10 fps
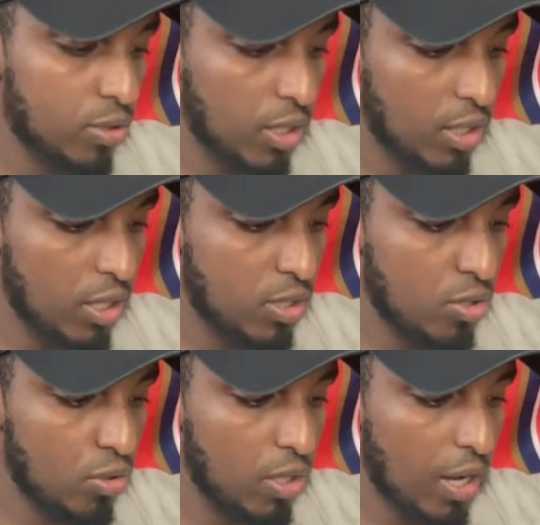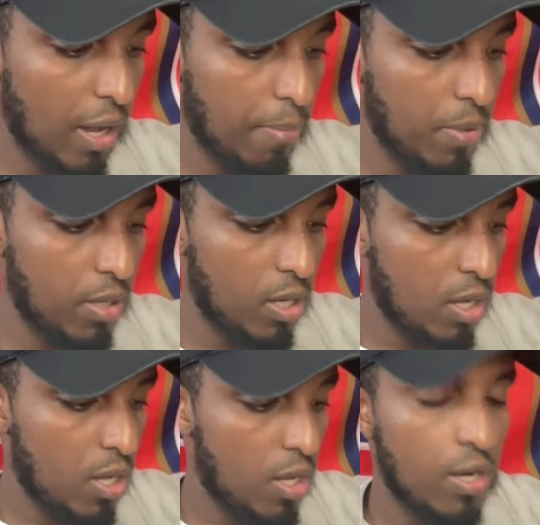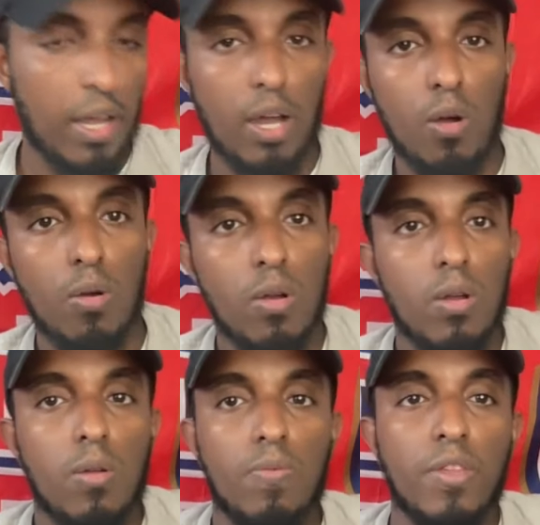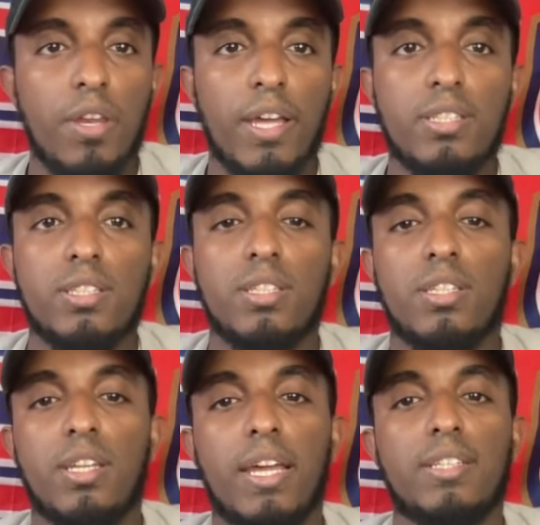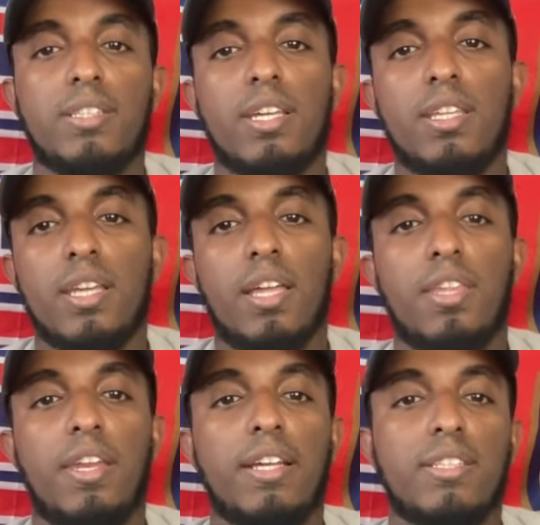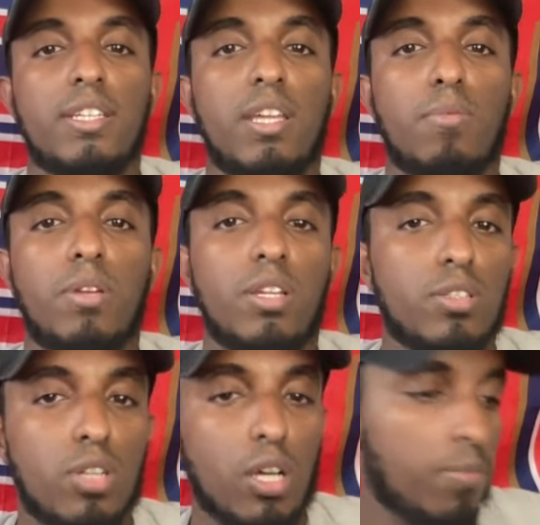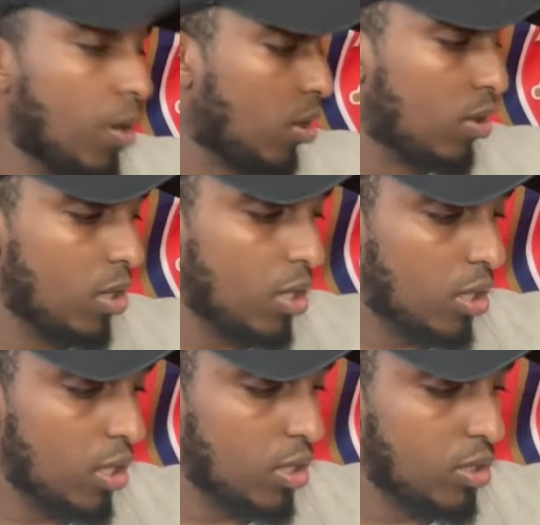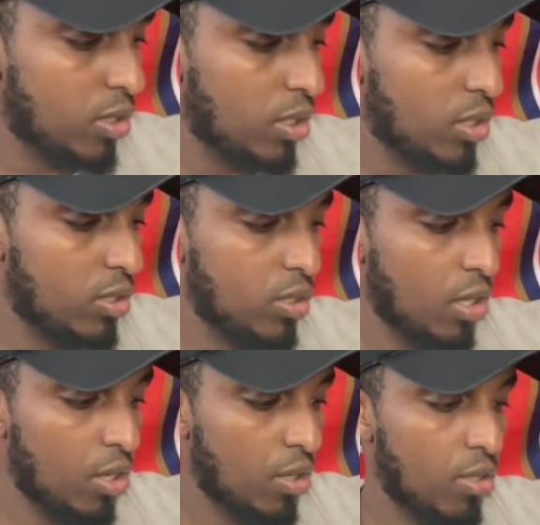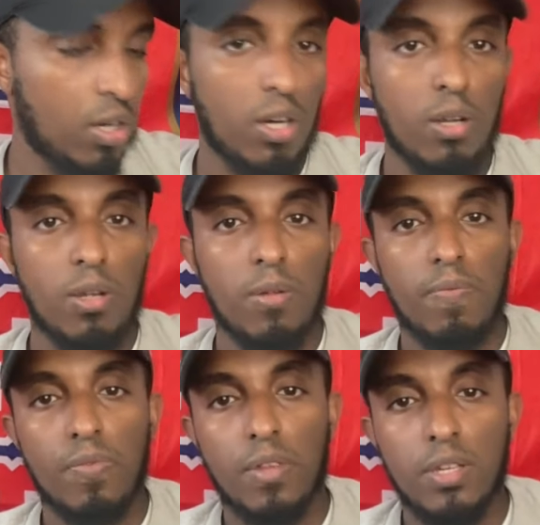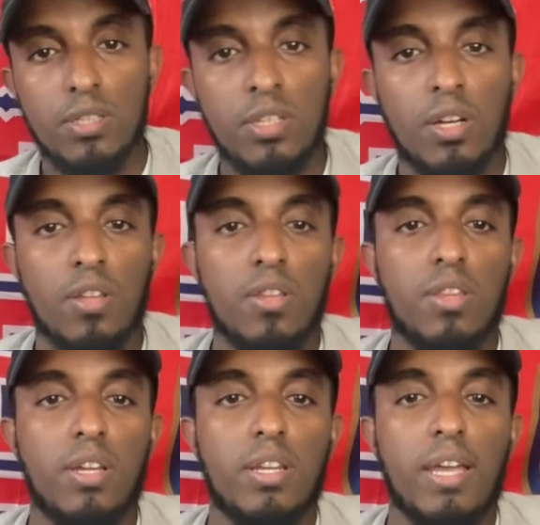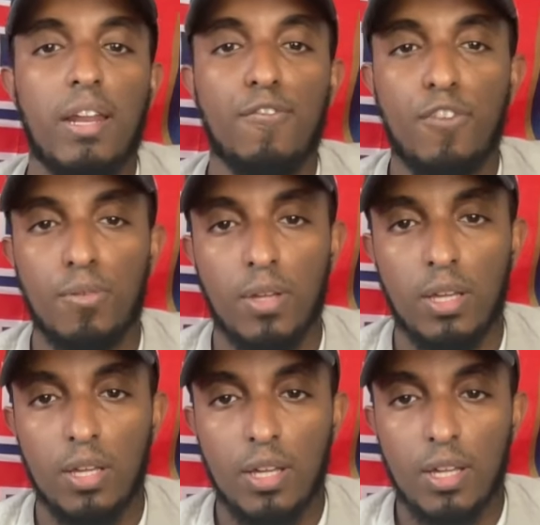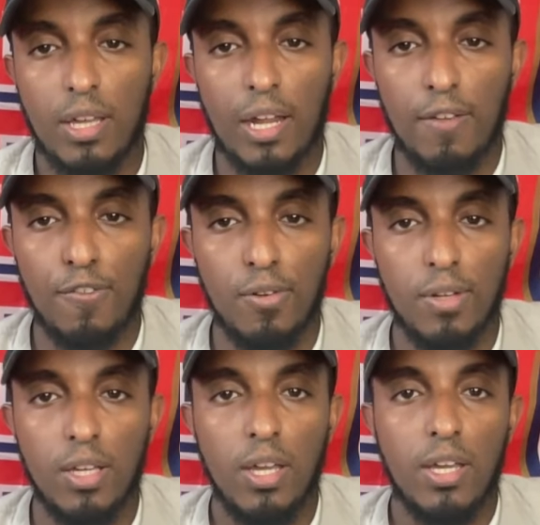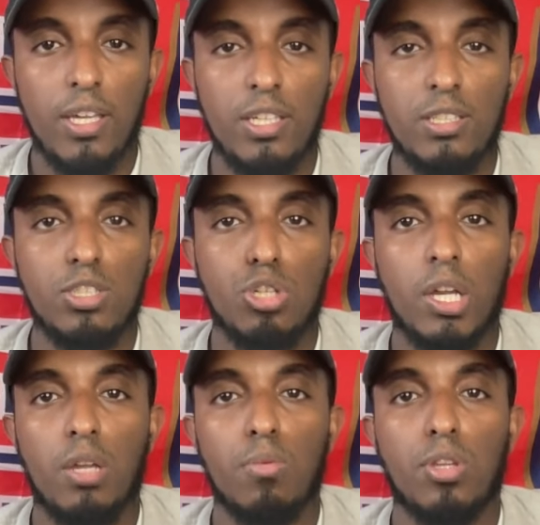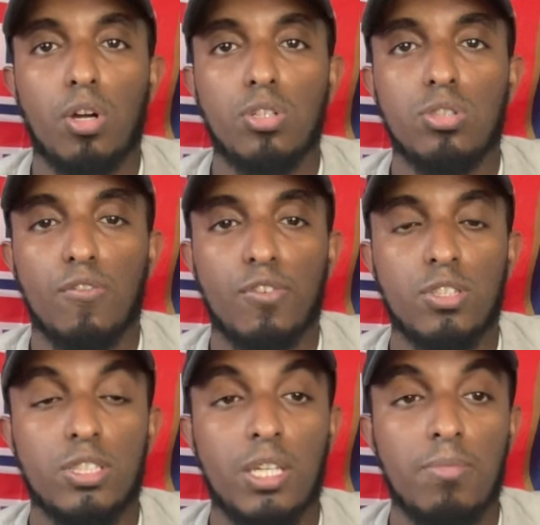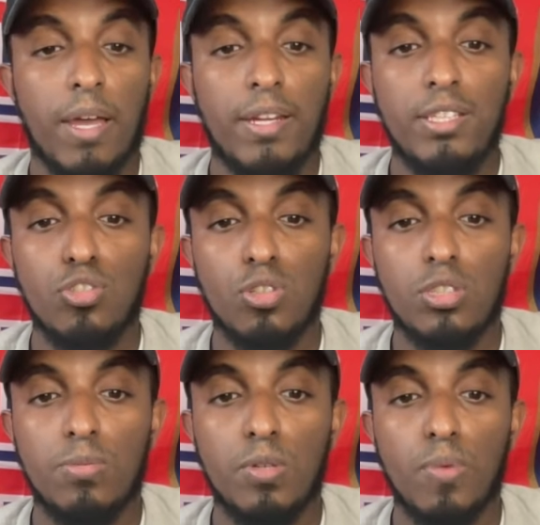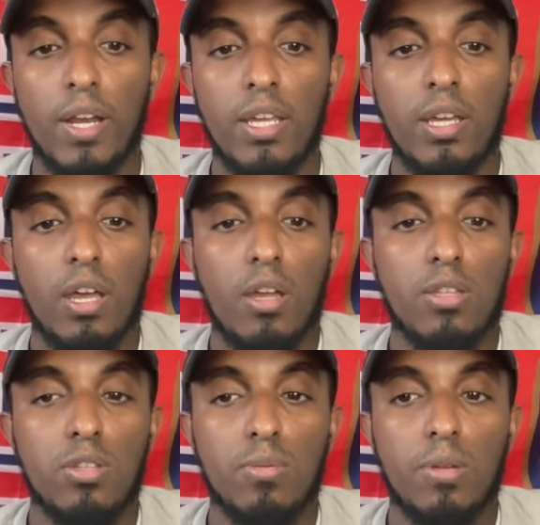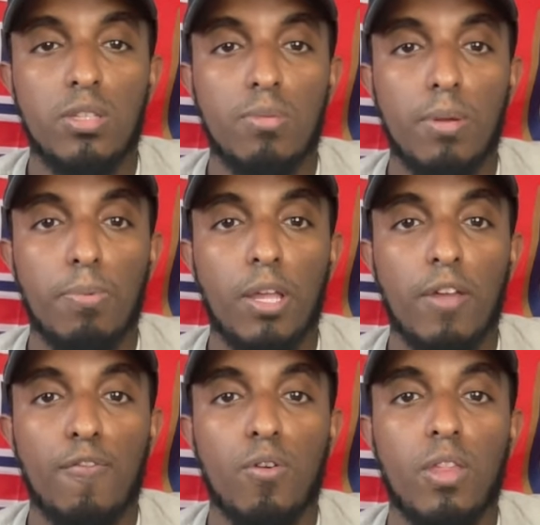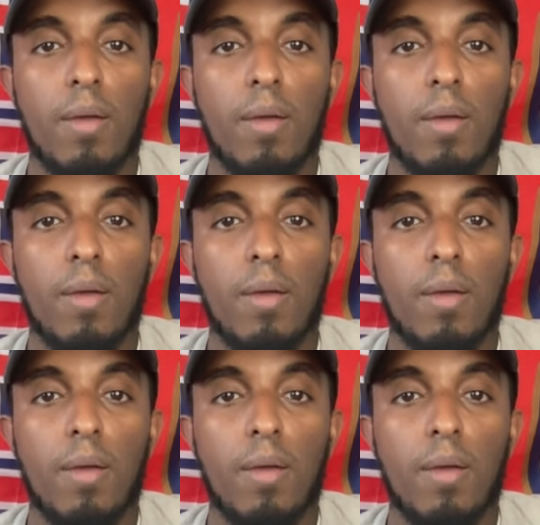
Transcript: looks like it's going to happen. Now, the next thing that we need to talk about is none other than Calafiori. Calafiori is training with the Arsenal first team, and he's going to be ready to be playing for